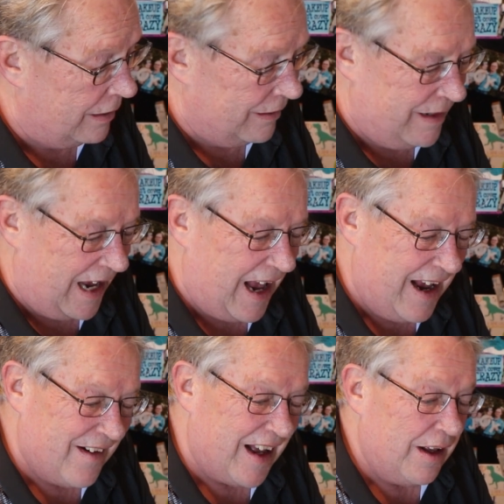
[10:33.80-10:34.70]

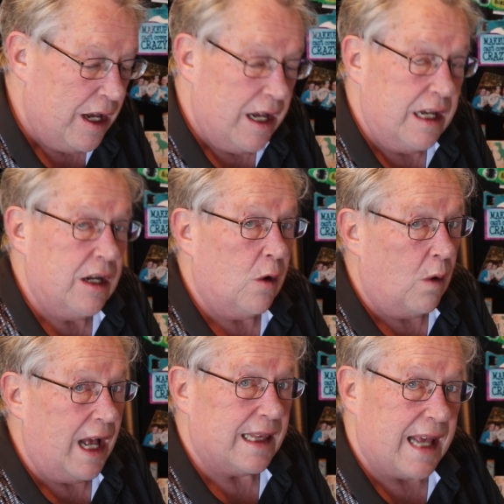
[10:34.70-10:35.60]
Okay, well, you know
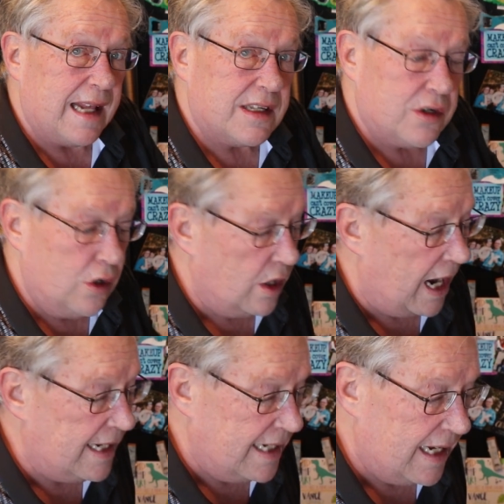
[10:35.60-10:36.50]
what? That's a good
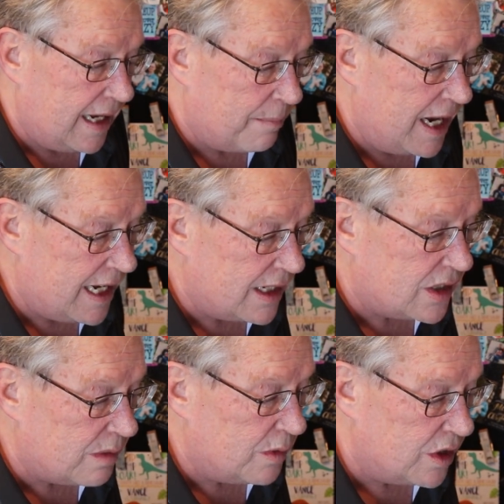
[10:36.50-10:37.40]
idea, making
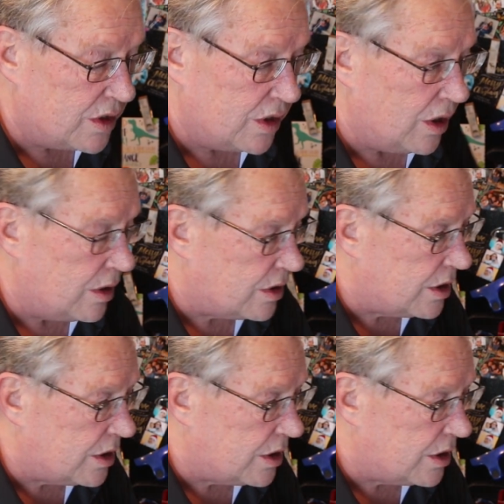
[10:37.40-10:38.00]
some dessert.